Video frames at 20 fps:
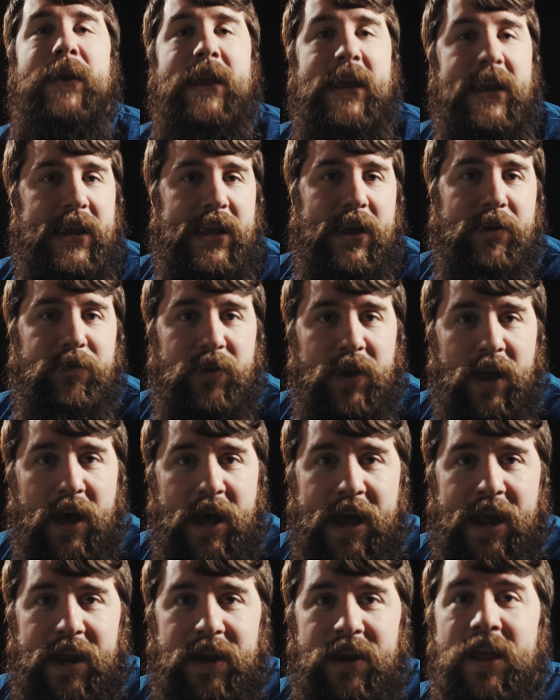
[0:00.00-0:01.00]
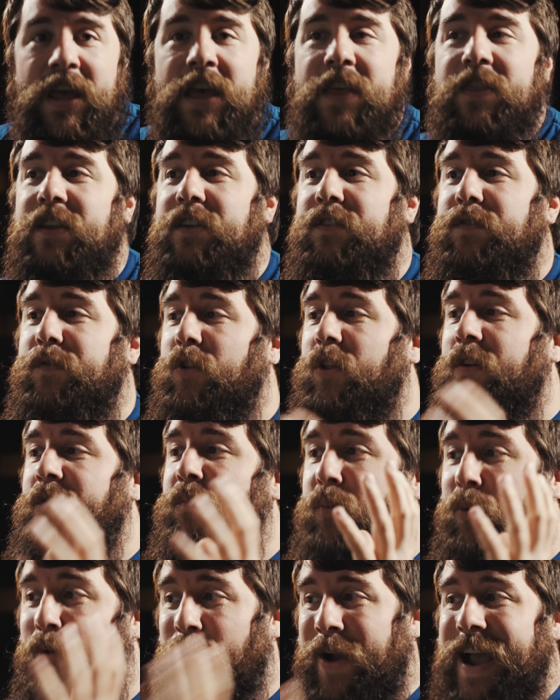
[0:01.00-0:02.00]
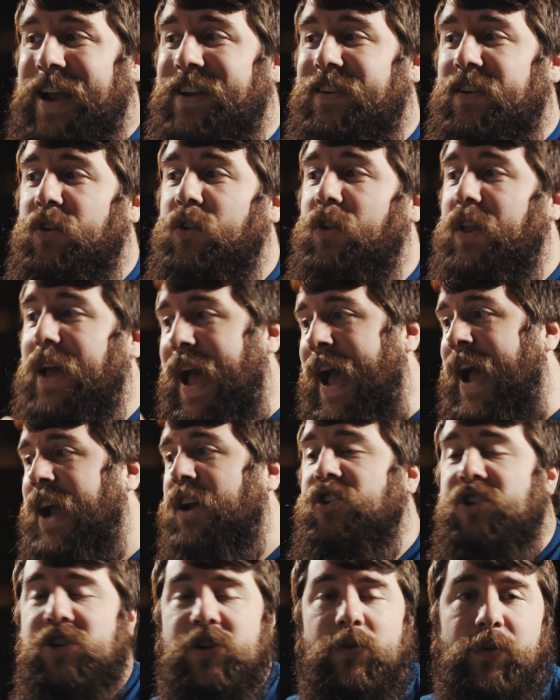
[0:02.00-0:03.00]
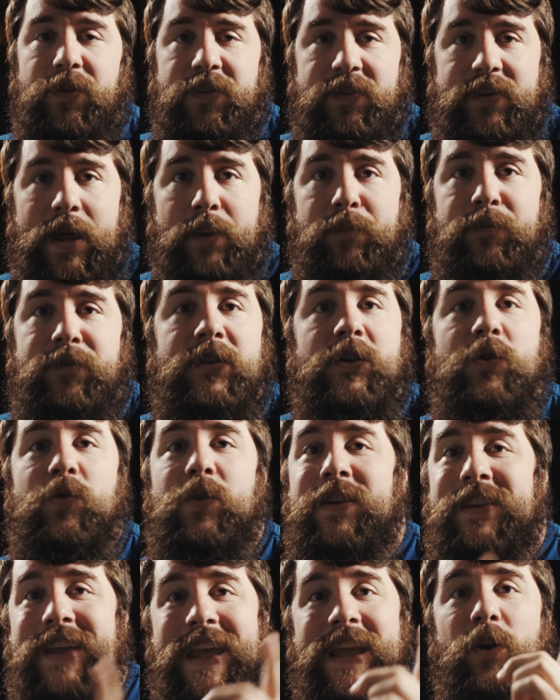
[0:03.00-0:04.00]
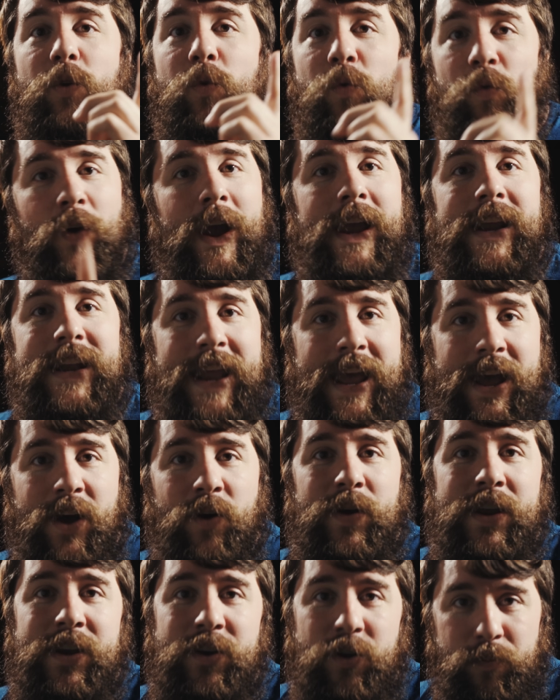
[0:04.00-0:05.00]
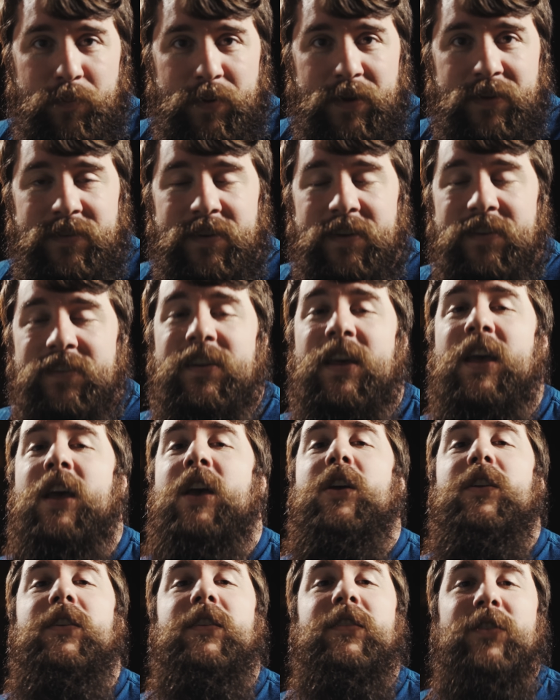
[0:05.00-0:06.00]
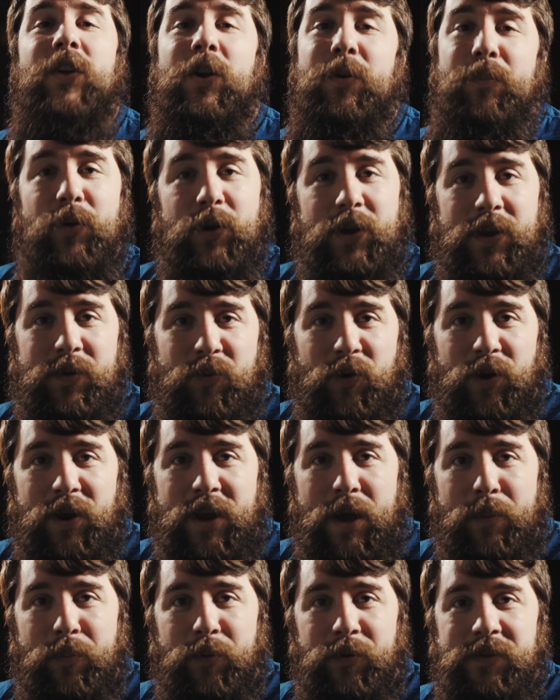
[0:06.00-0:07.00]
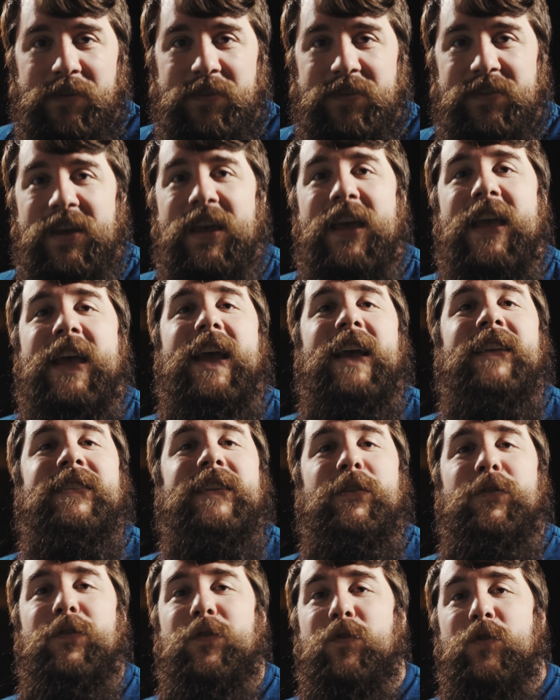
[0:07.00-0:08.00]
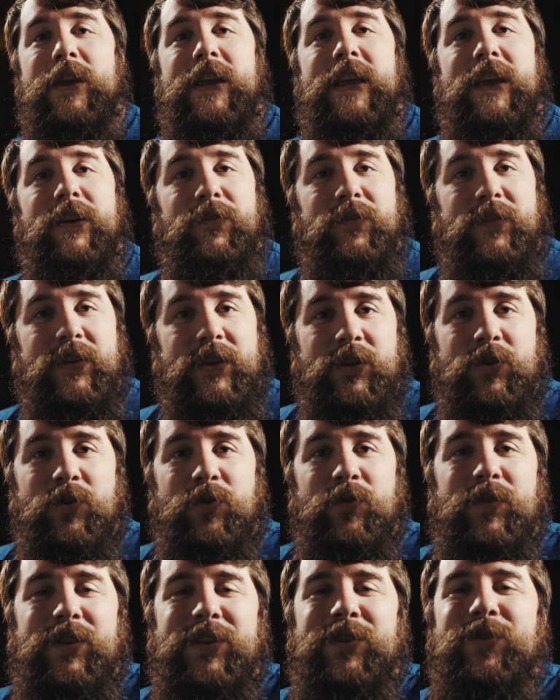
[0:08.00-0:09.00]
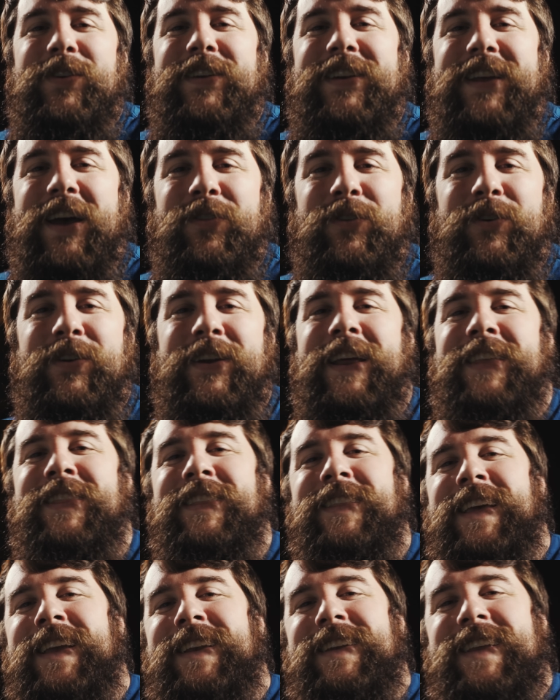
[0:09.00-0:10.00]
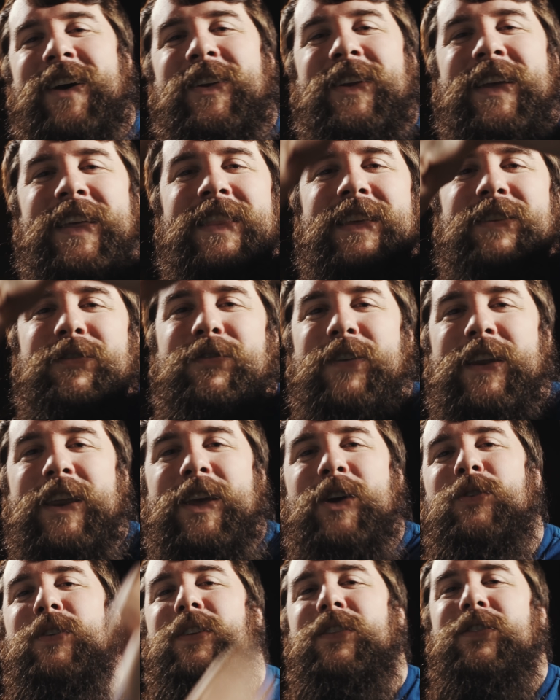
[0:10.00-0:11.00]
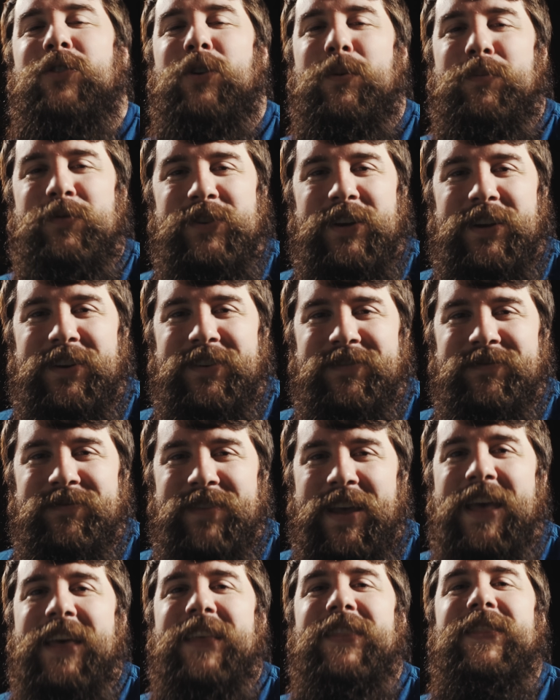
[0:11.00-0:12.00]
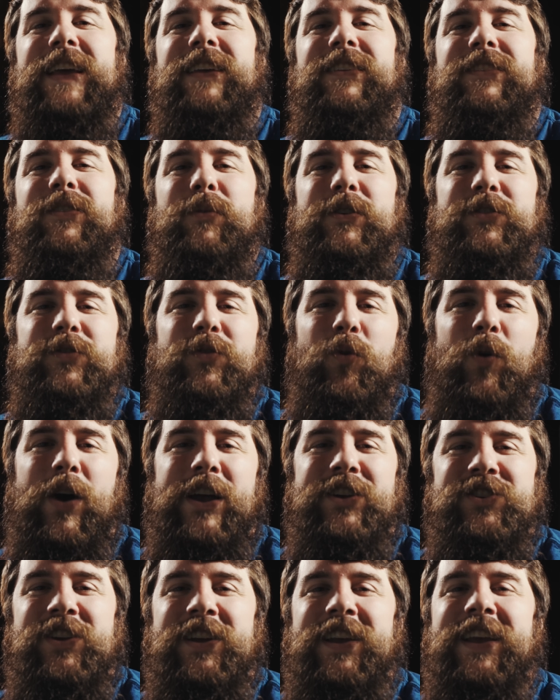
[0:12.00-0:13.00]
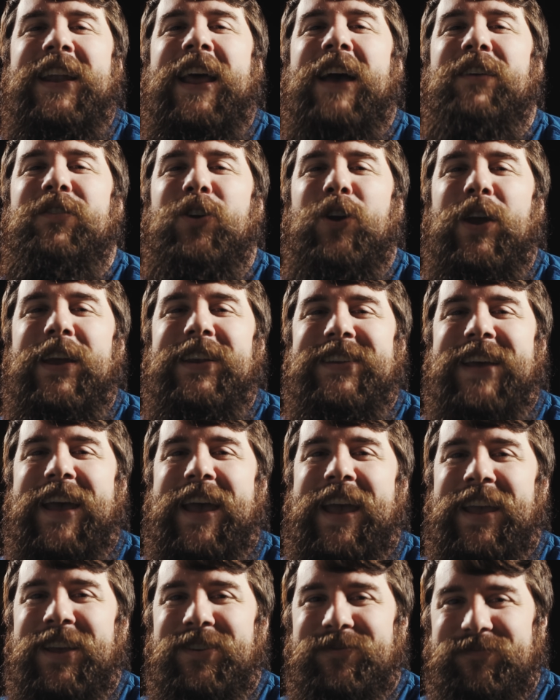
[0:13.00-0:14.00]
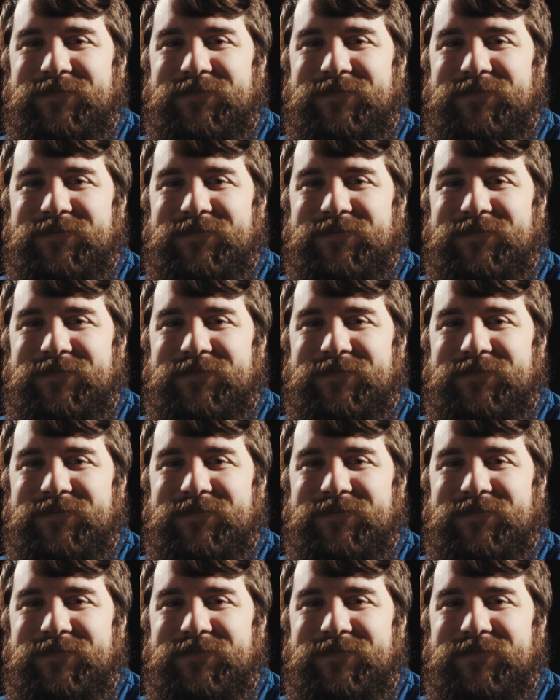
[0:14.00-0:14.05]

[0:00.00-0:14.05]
PDF guide that is full of practical, actionable steps that you can take right now in your business to start booking more couples. It's a free gift to you. You can download it at the link down in the video description. Thanks so much for watching, and have a great day.